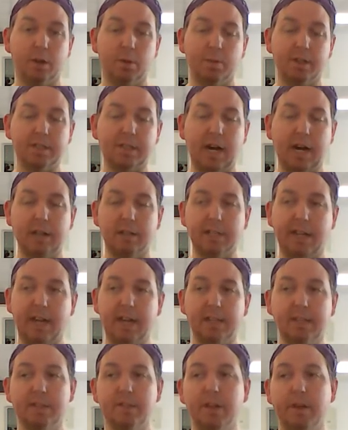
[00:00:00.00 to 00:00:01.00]
your recital
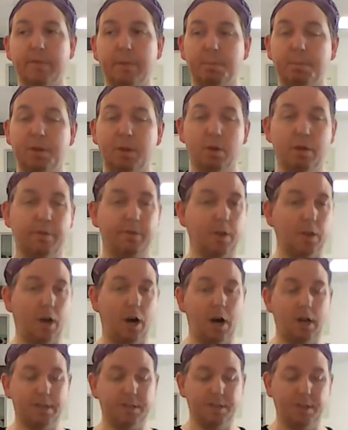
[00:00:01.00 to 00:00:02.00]
dance. You have a beautiful
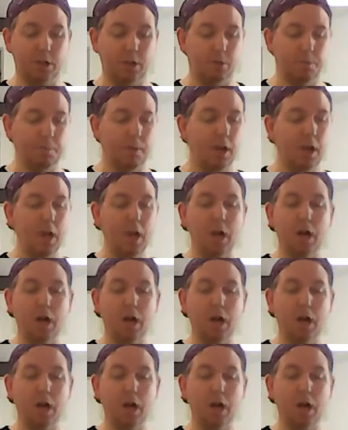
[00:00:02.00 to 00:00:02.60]
costume.